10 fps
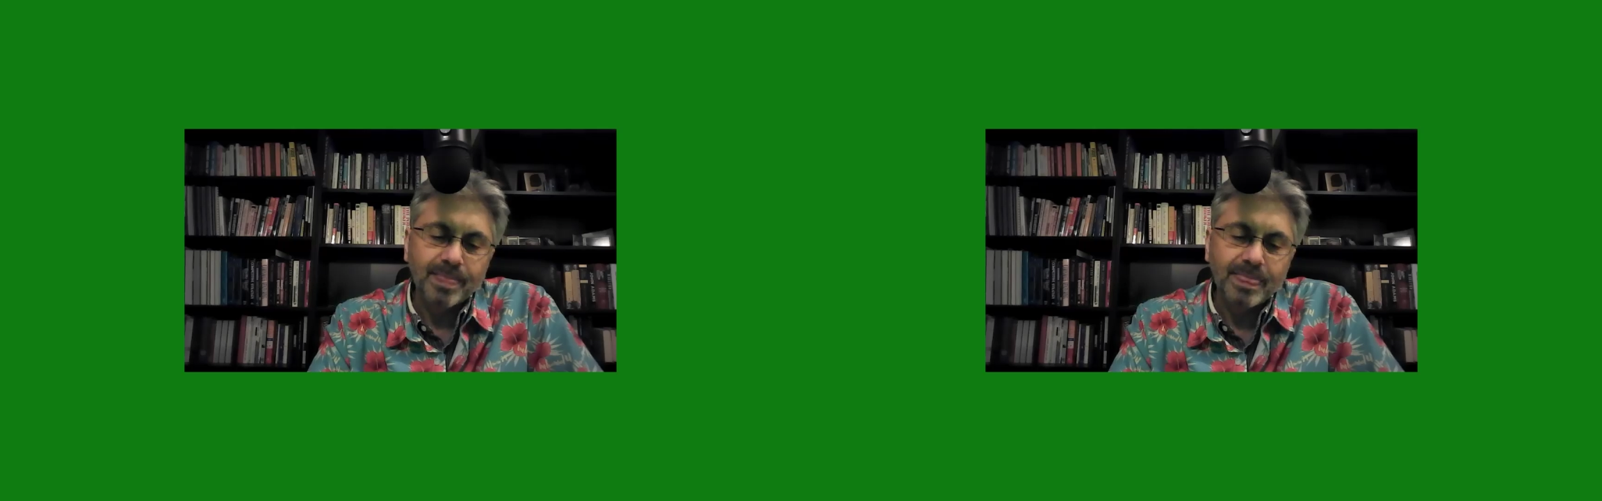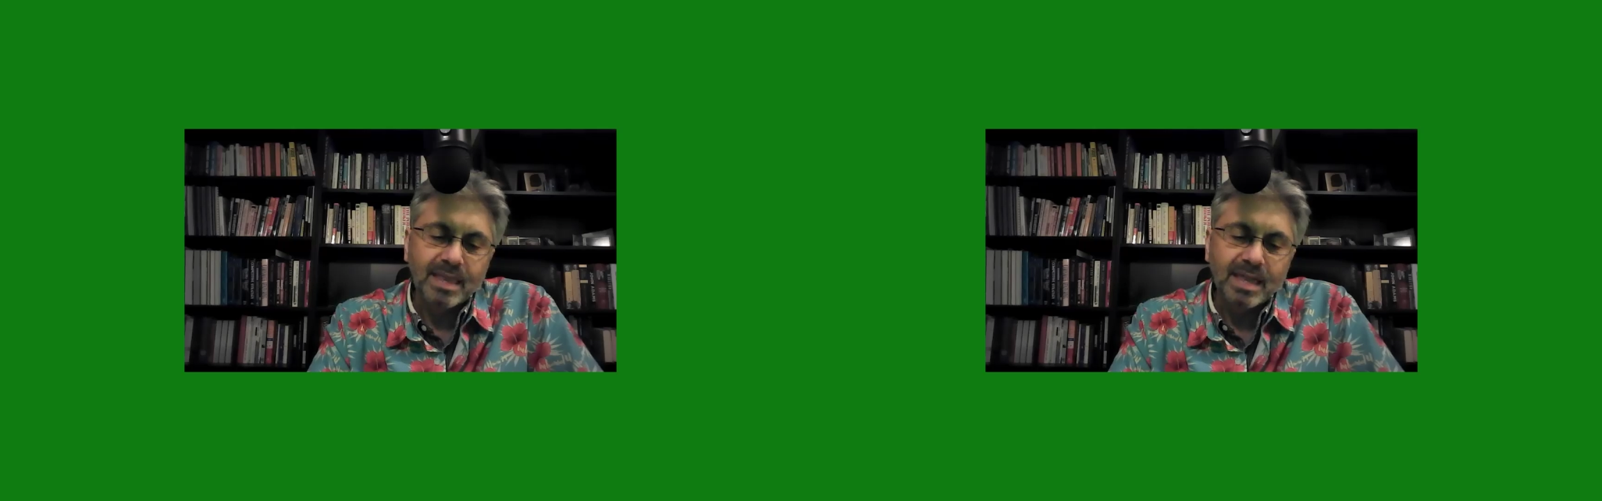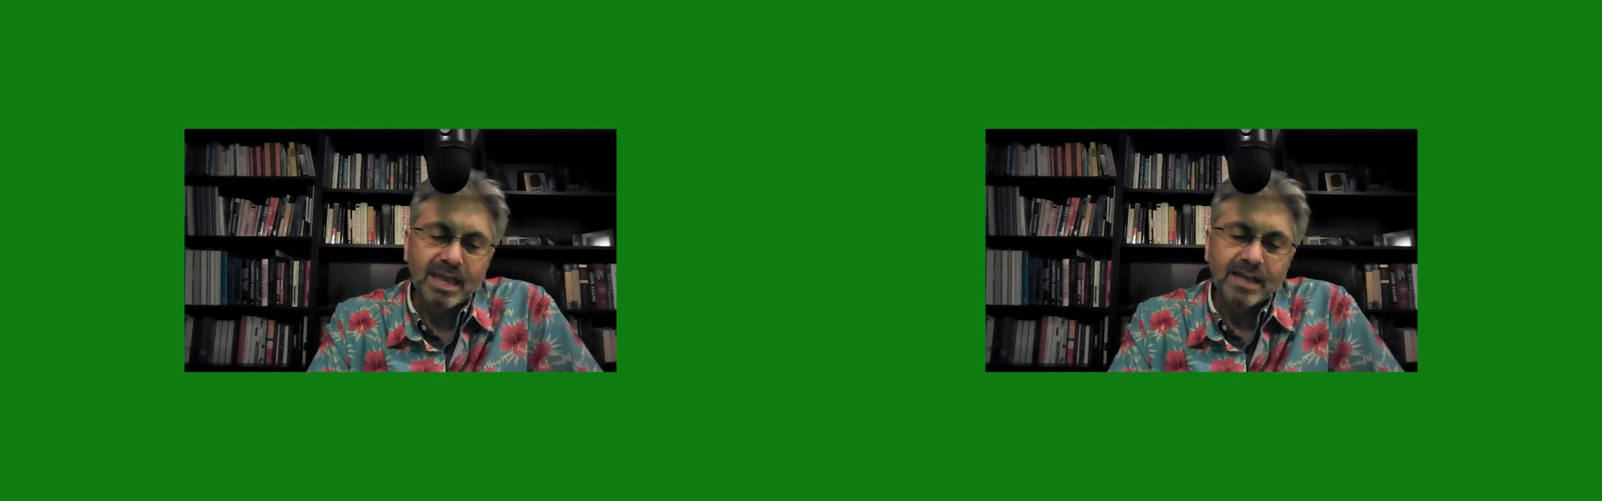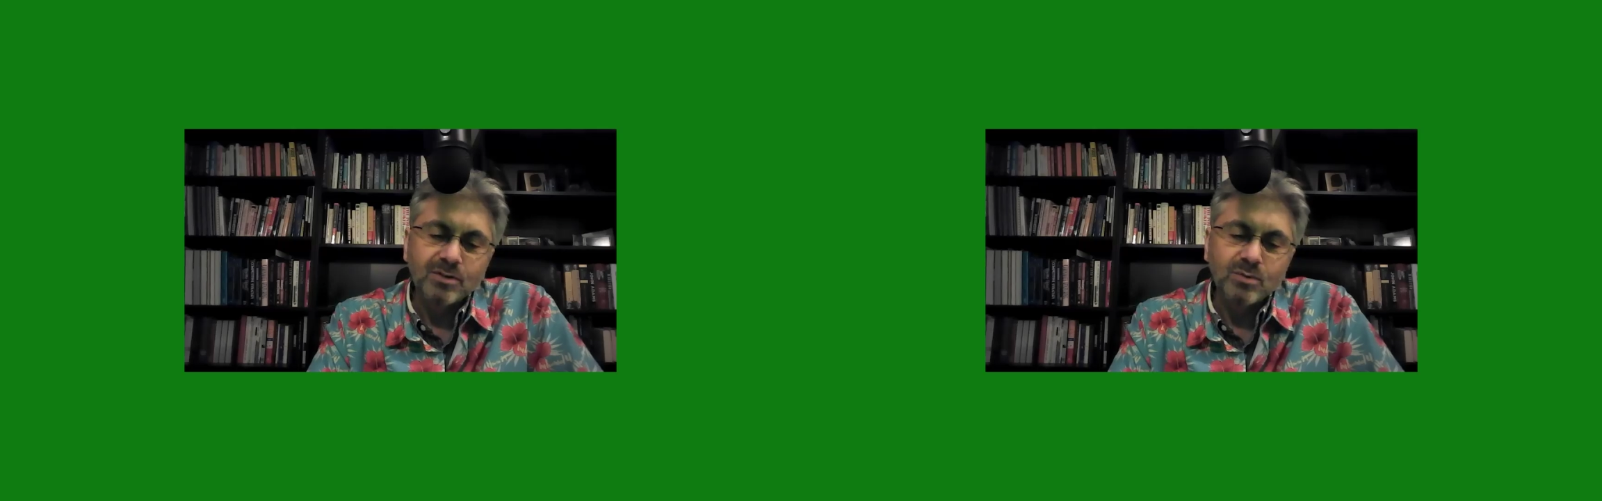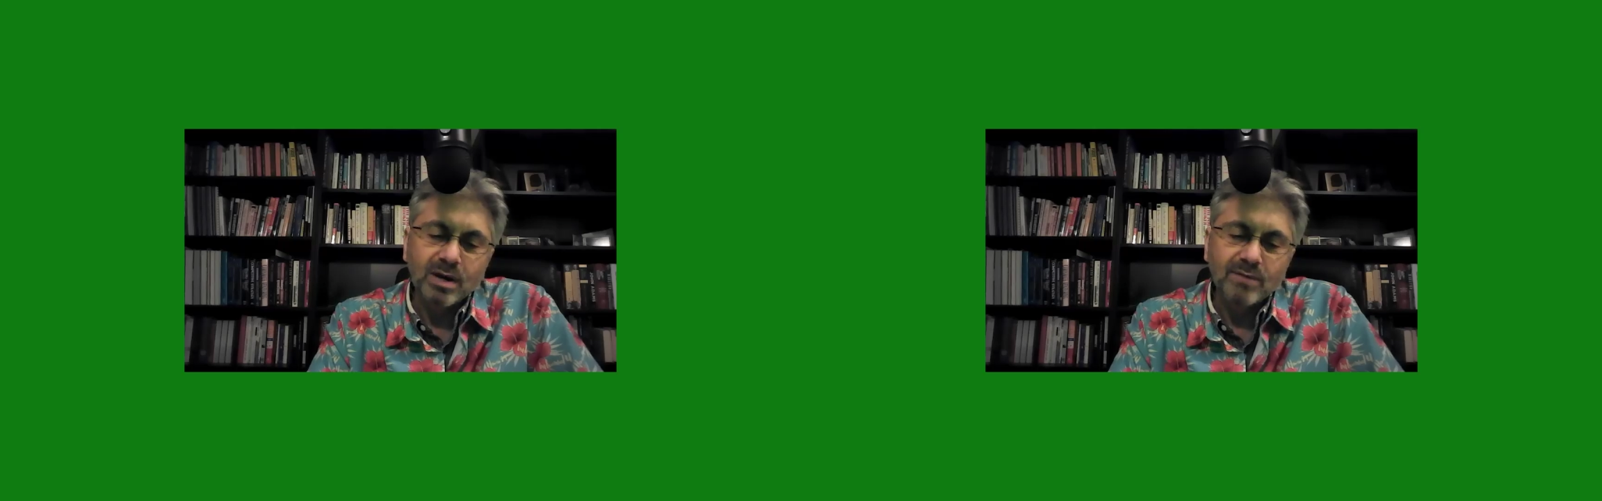And
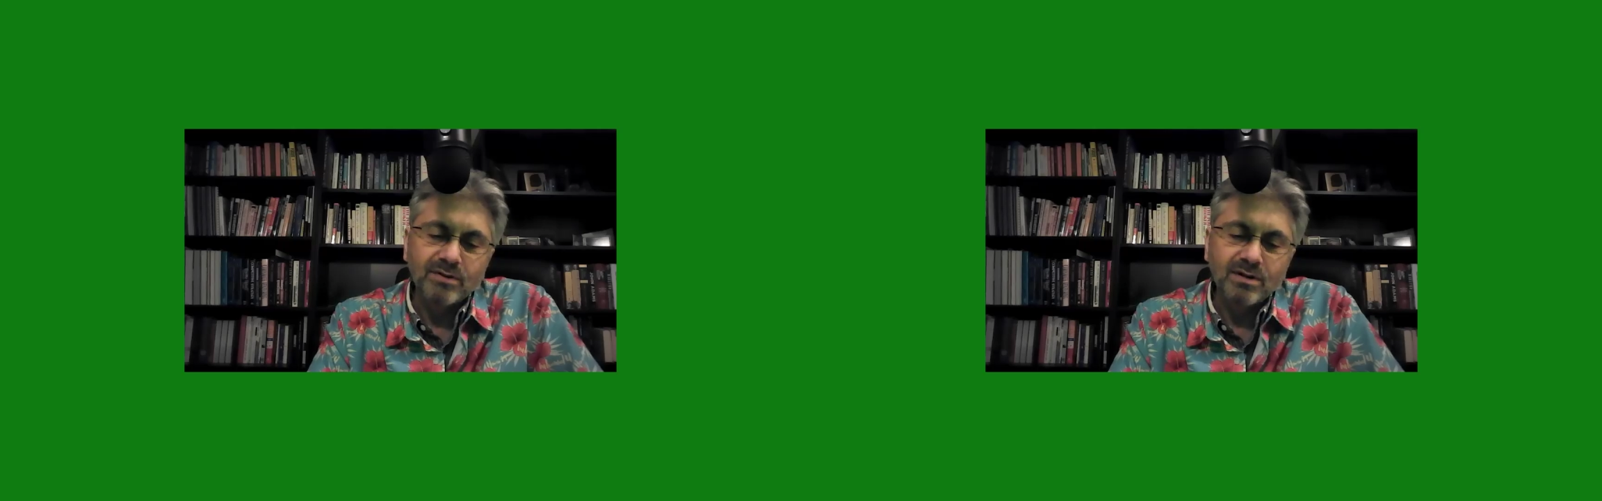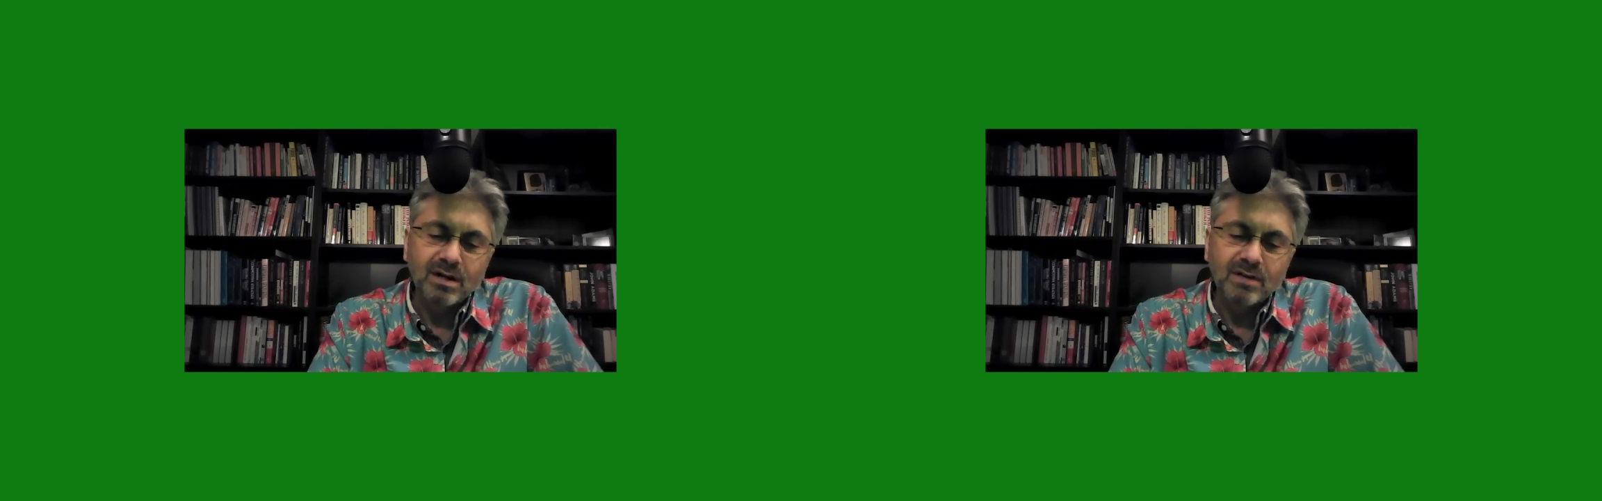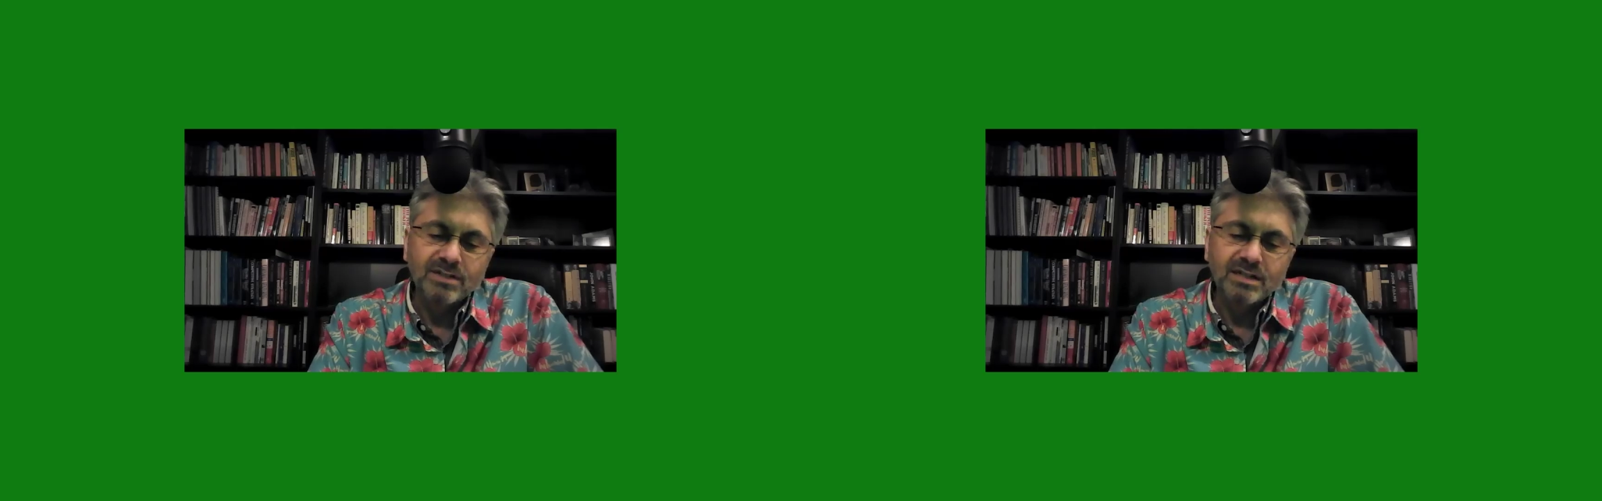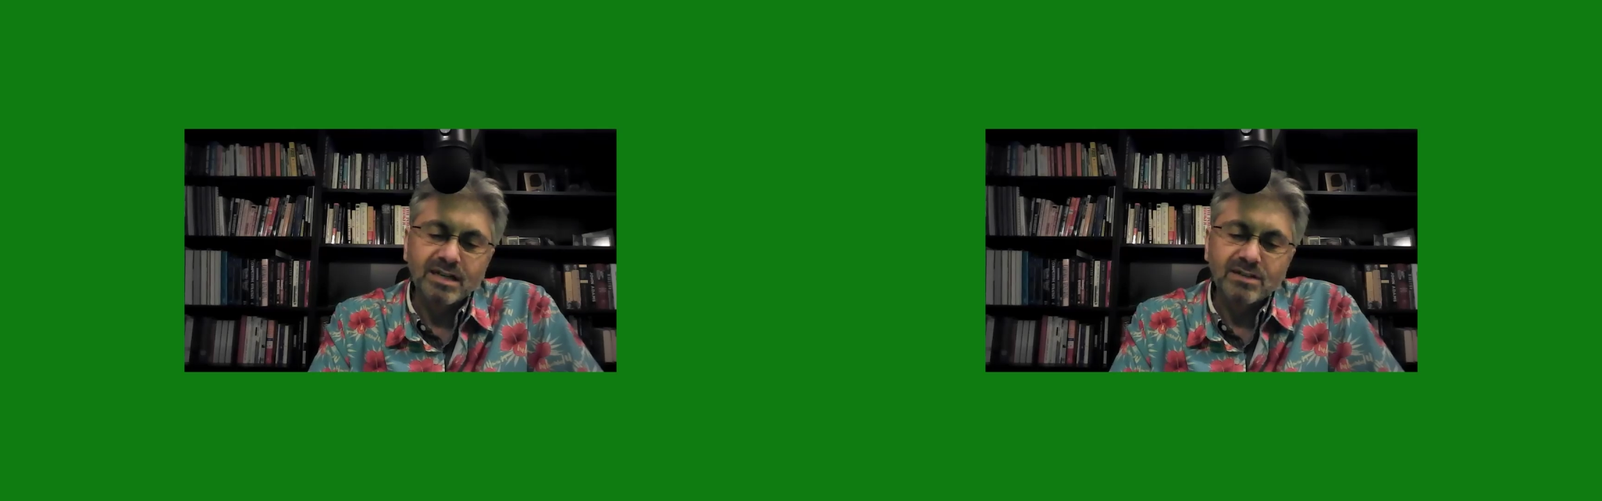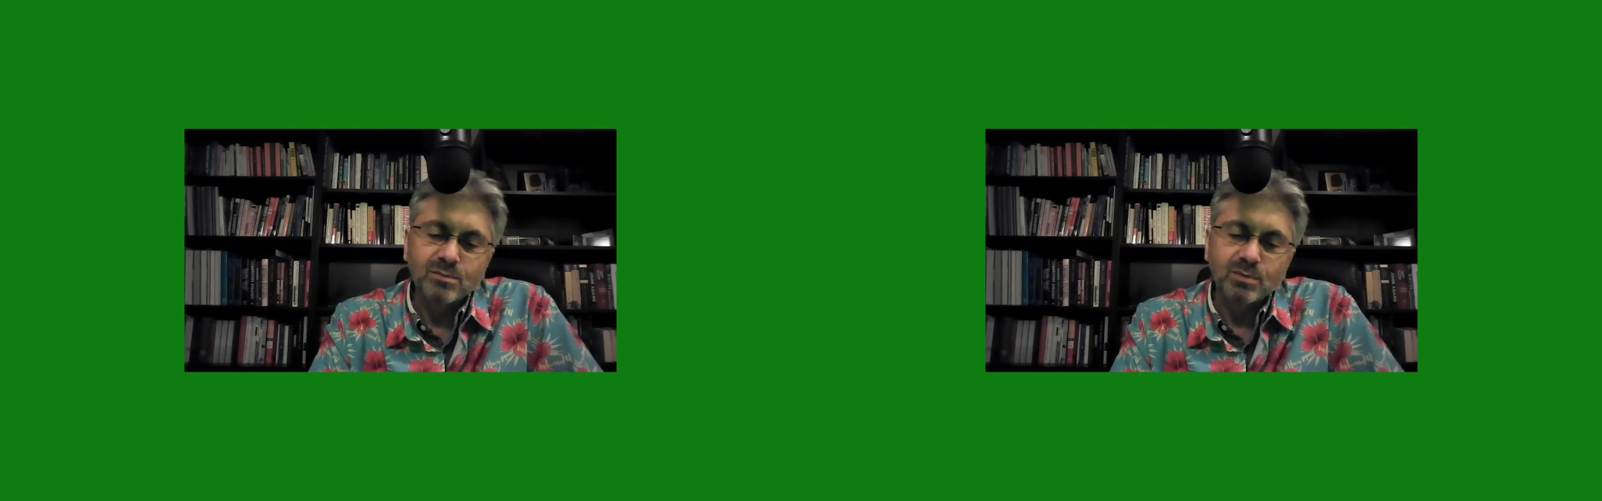whoever of the
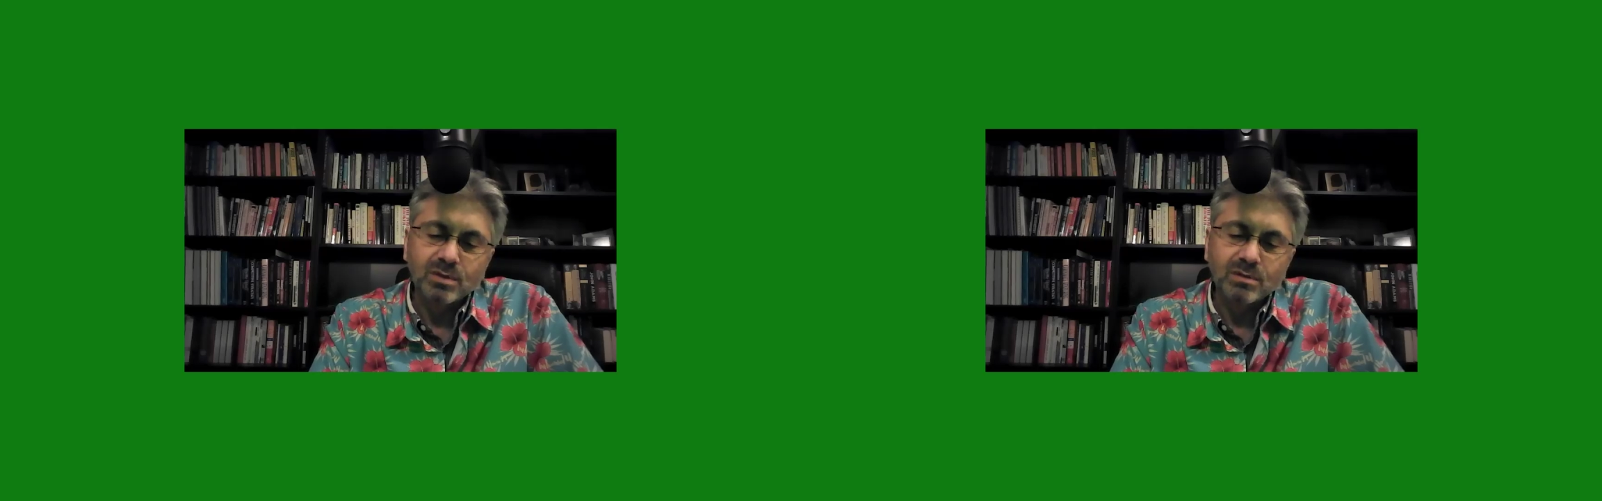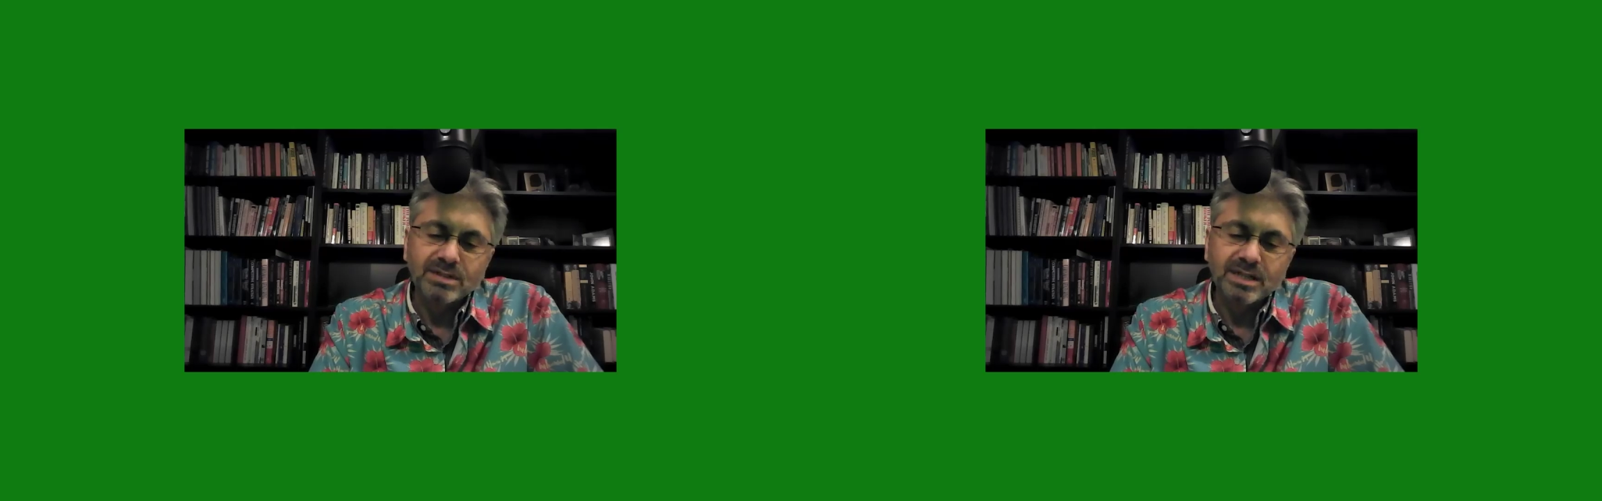netherworld had